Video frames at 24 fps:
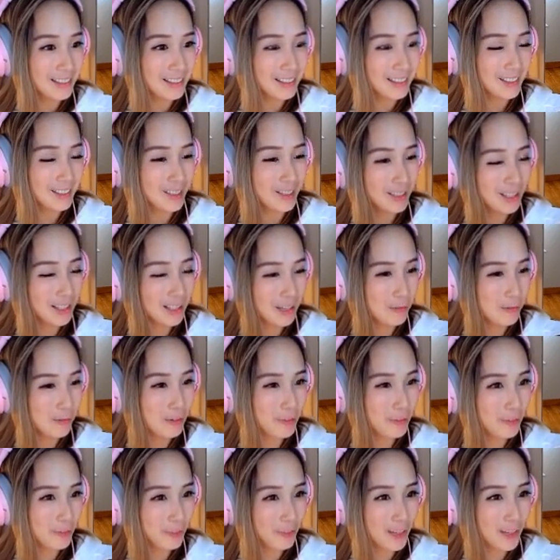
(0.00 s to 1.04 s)
Look at that
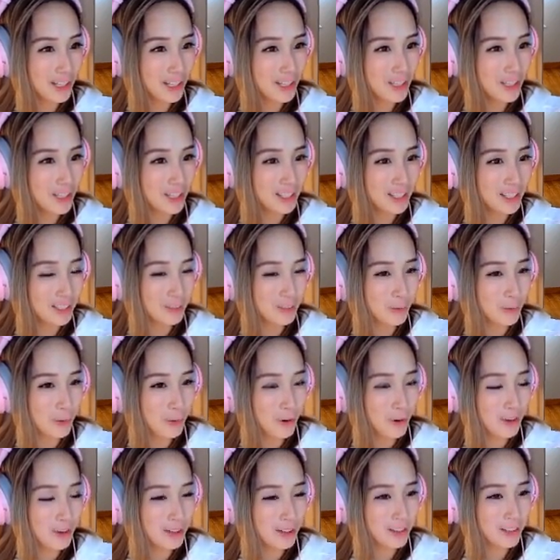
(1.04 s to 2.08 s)
reflection in the
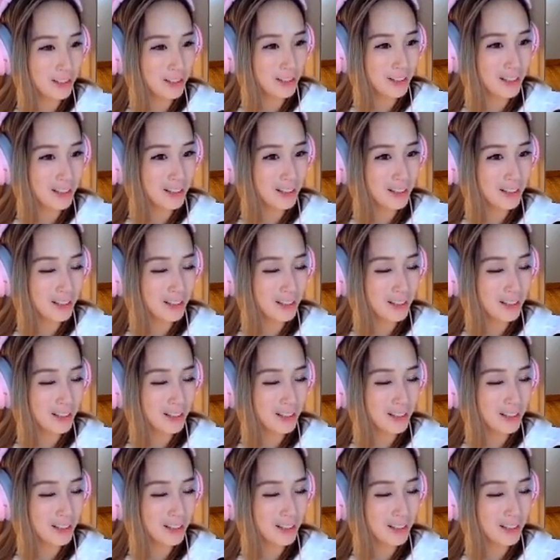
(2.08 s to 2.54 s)
water.